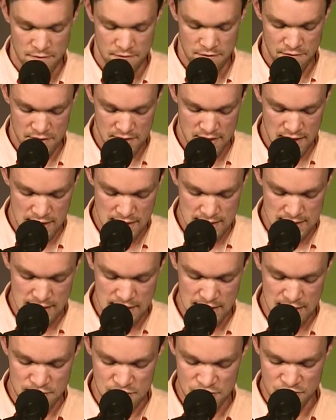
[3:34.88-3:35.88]
for these
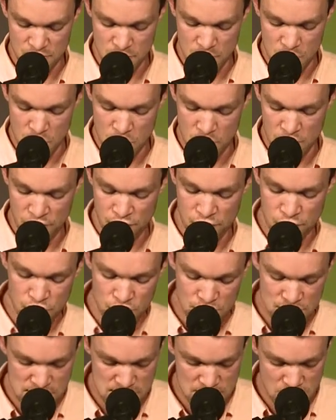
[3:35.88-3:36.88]
are gifts from God,
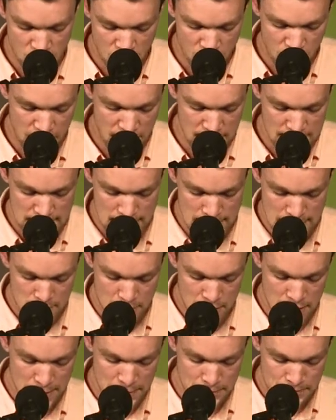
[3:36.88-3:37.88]
fruits of our
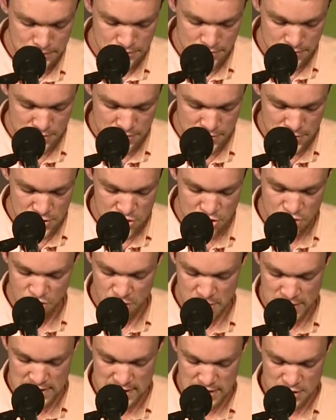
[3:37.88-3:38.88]
labor."
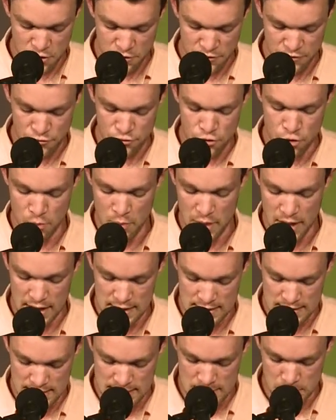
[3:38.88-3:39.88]
Deuteronomy says, "Your fruit
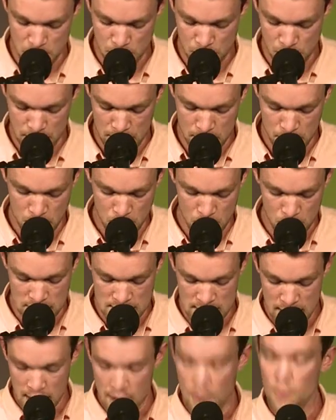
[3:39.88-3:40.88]
baskets and bread
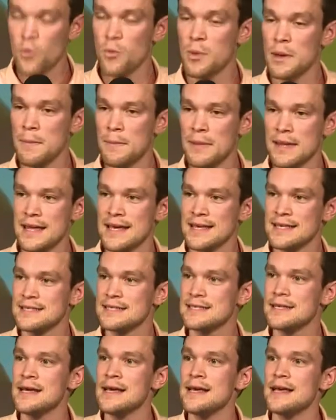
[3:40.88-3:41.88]
boards will be
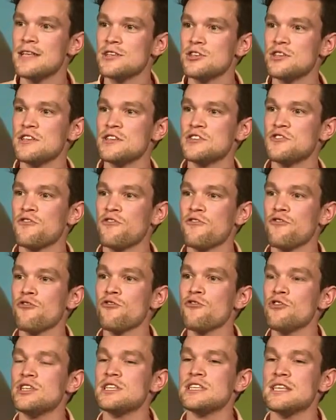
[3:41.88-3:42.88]
blessed." So this
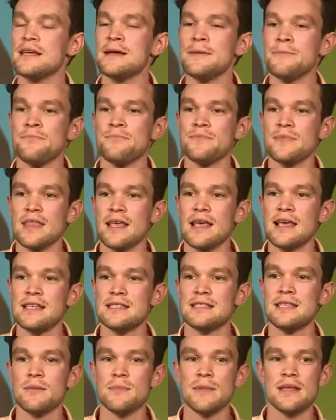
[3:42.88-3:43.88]
fruit
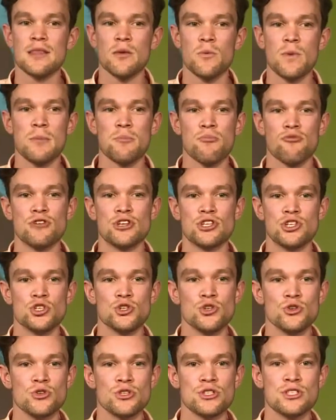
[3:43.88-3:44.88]
is something that we
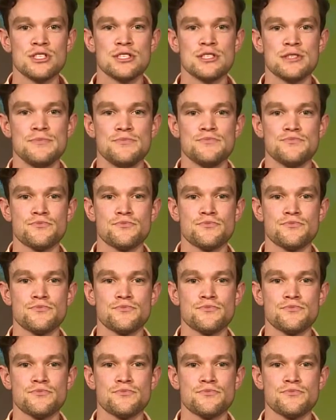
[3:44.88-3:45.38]
produce.